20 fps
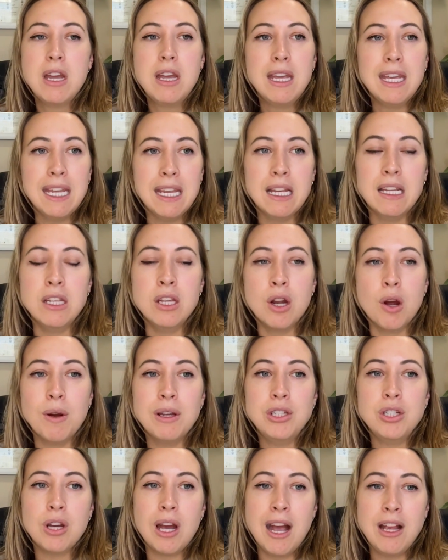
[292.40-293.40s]
it, you know,
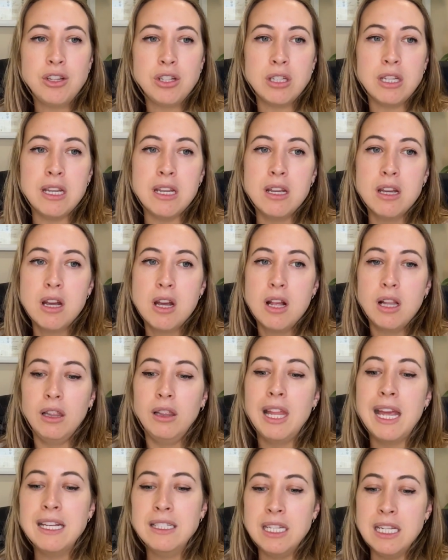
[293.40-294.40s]
is you're actually
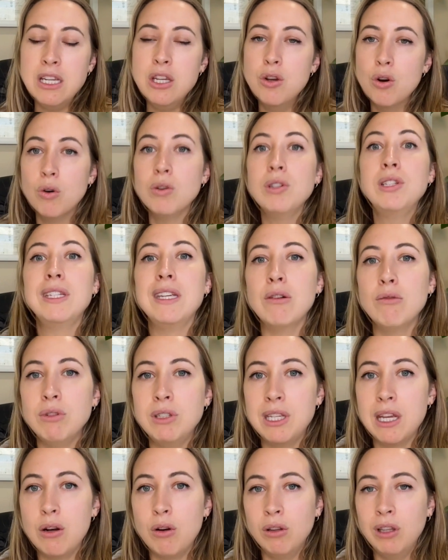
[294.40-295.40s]
lending your skill
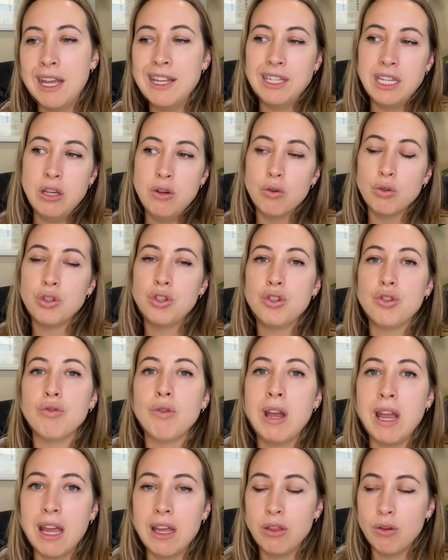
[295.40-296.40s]
set or lending your
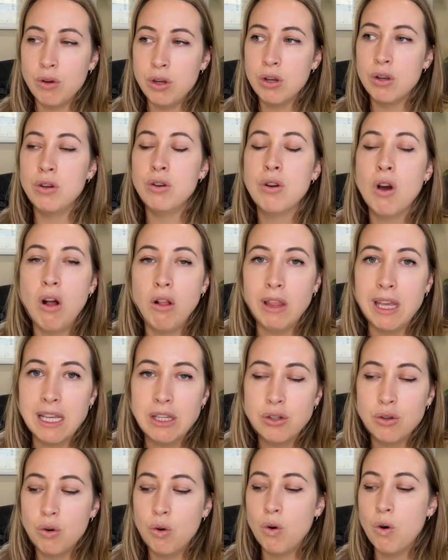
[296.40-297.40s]
strength or your
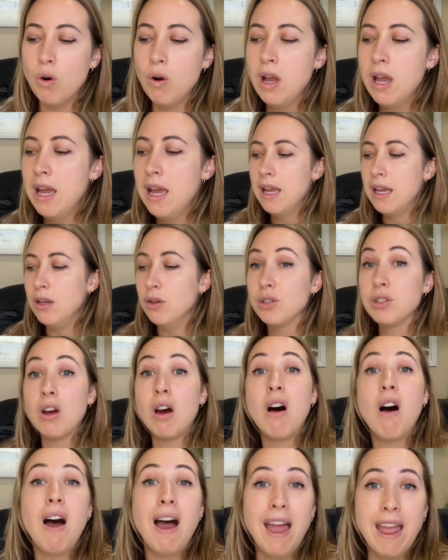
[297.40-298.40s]
knowledge or your
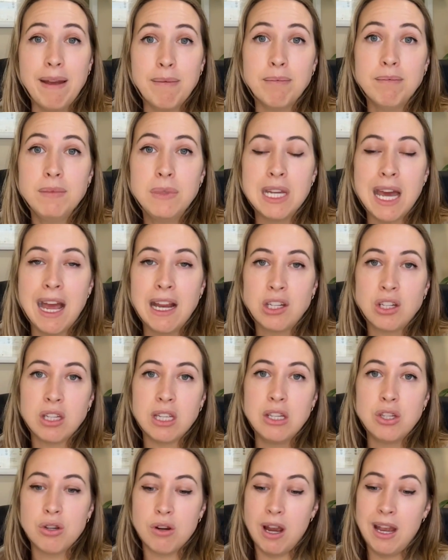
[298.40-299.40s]
time to
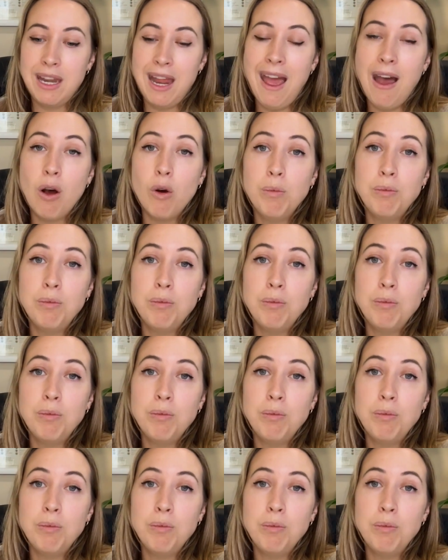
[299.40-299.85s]
actually try and help